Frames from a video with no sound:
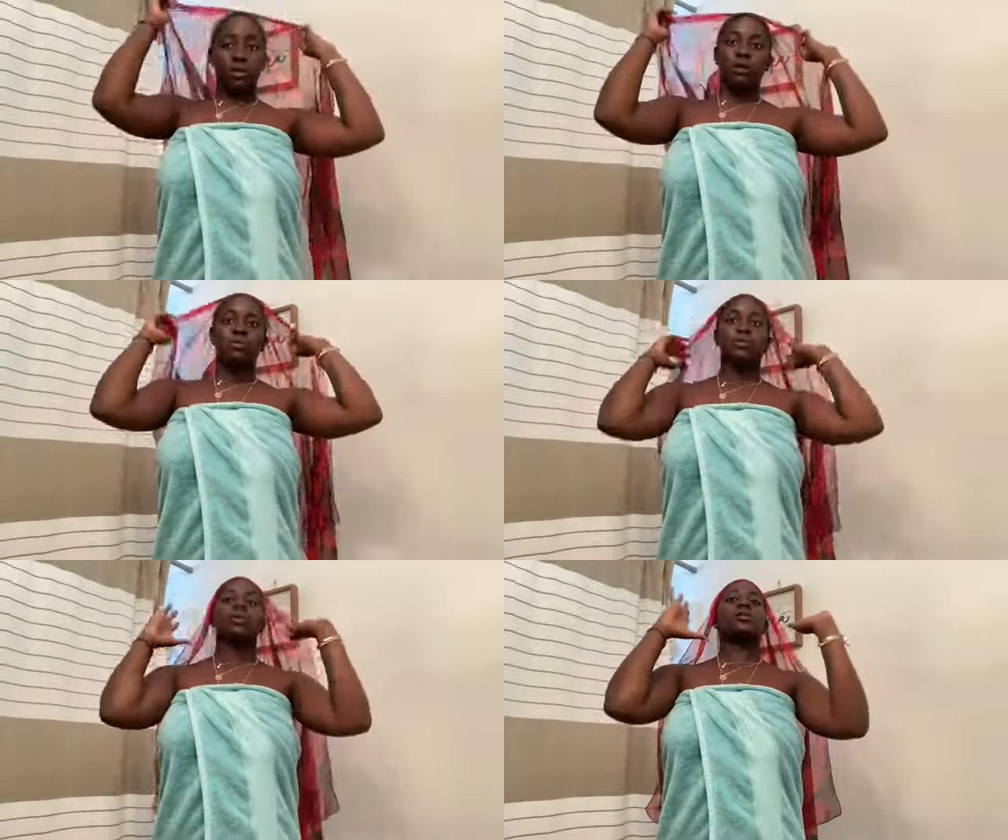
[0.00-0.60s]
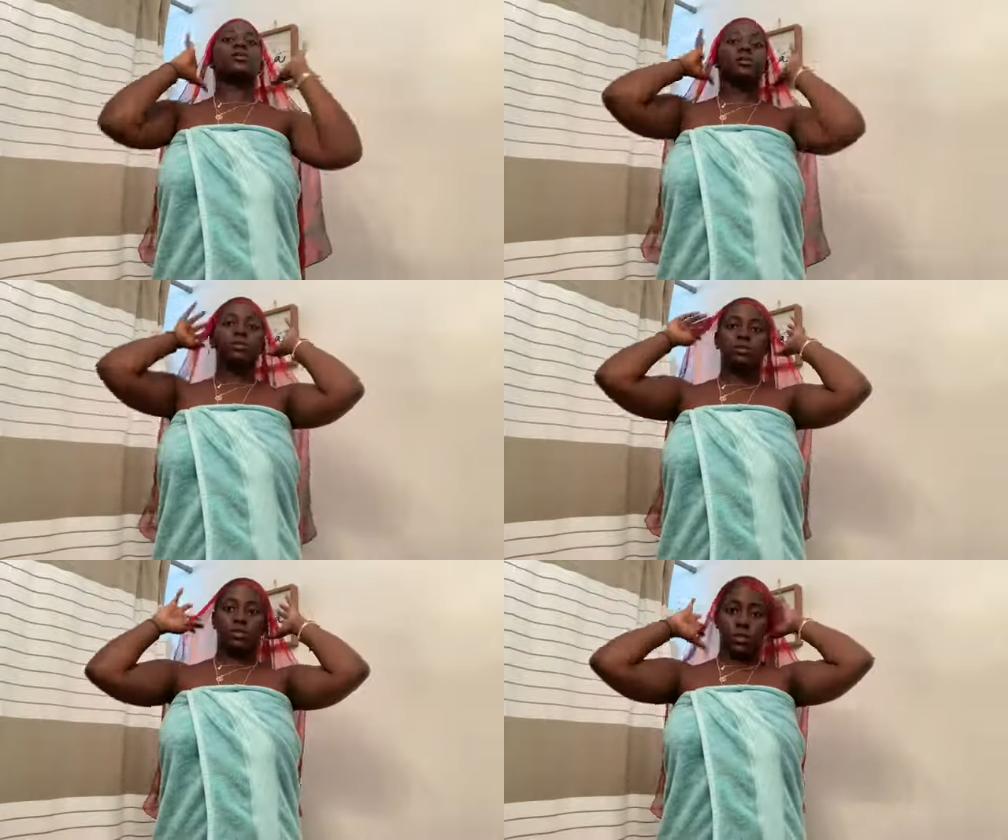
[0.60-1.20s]

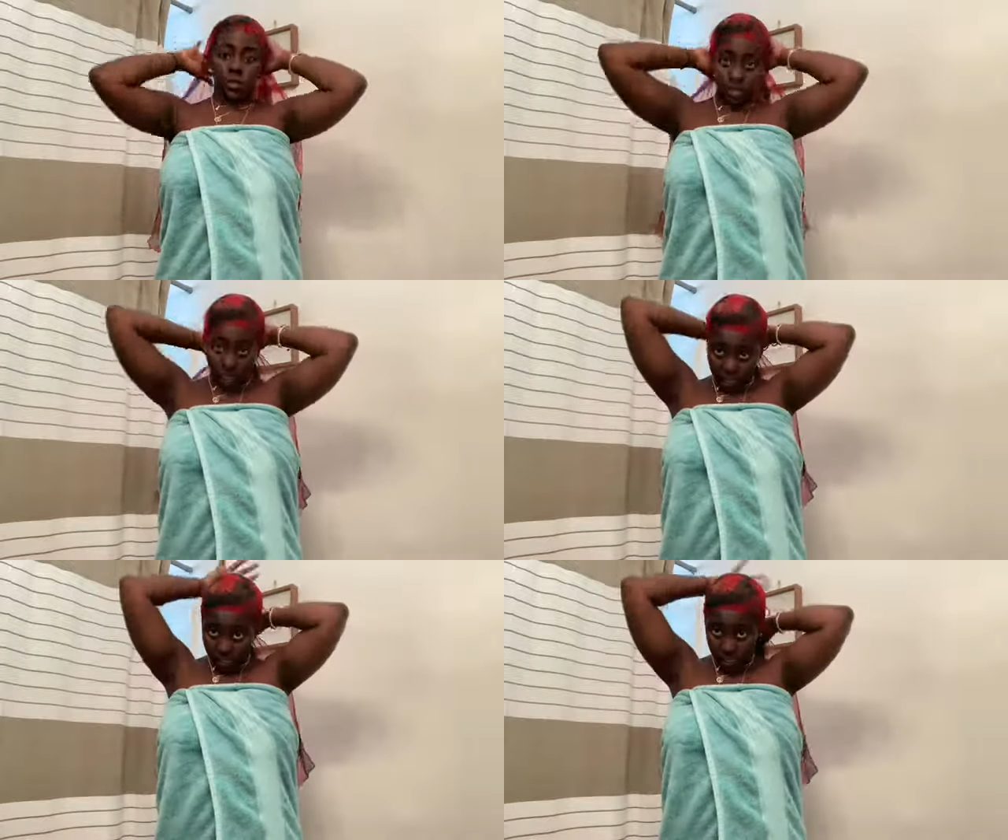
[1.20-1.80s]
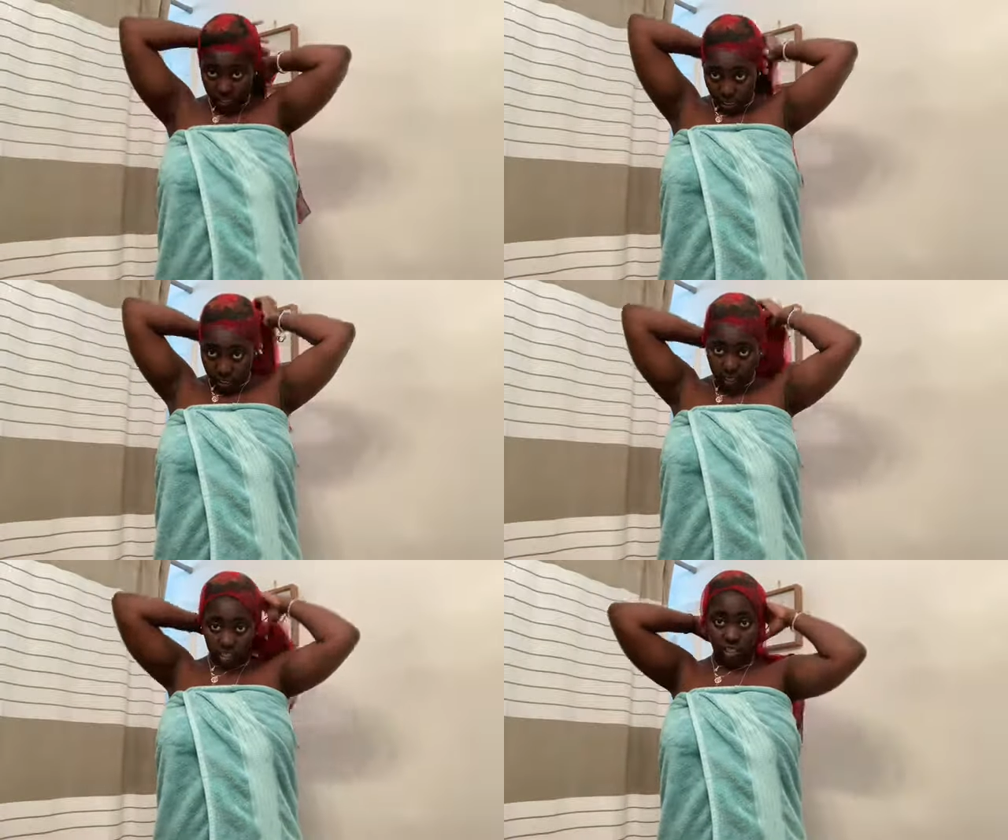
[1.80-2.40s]
because not, and it's not
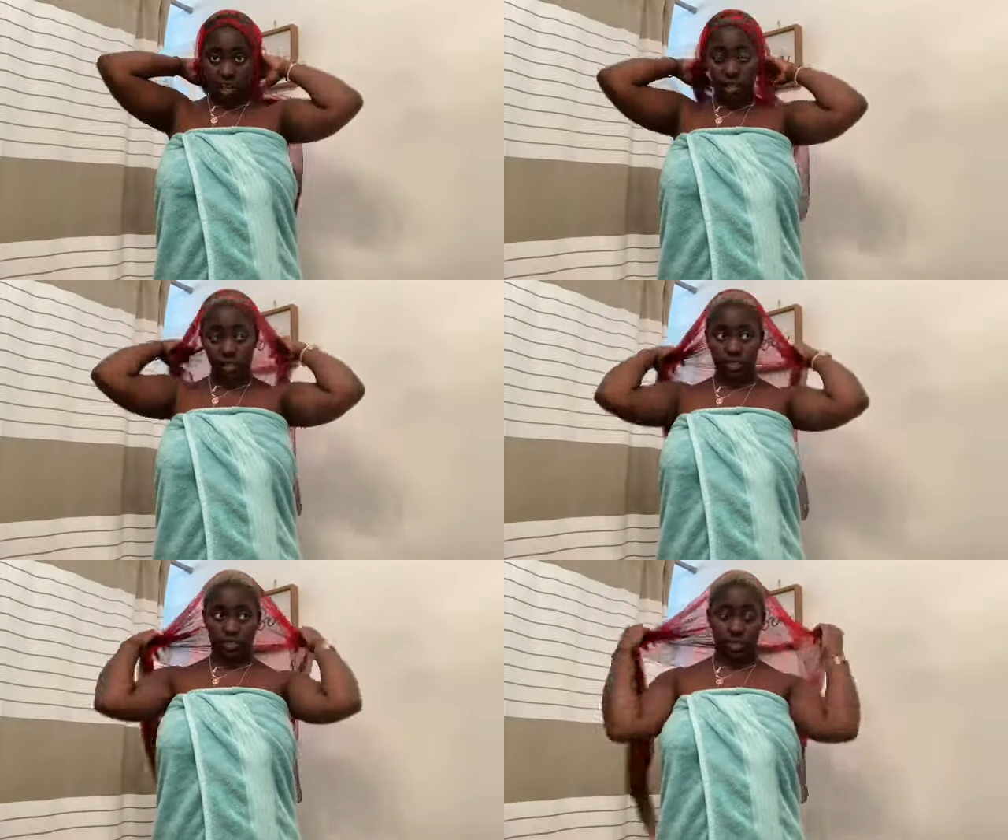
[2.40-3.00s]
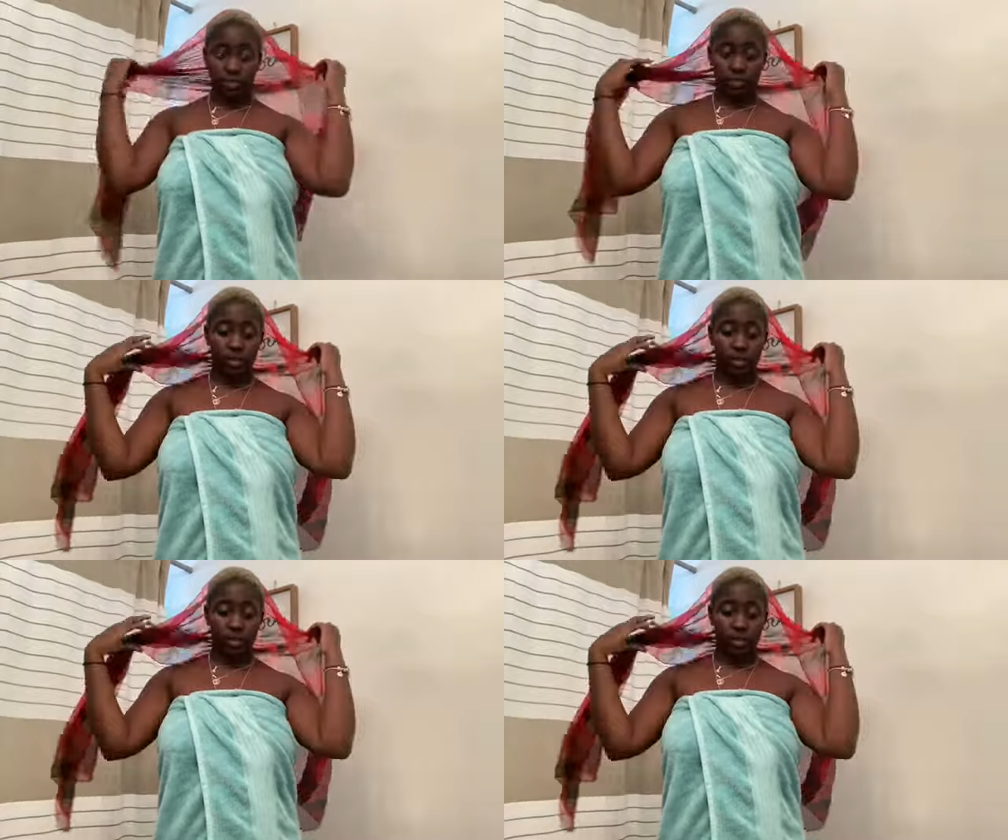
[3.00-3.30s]
the shot itself.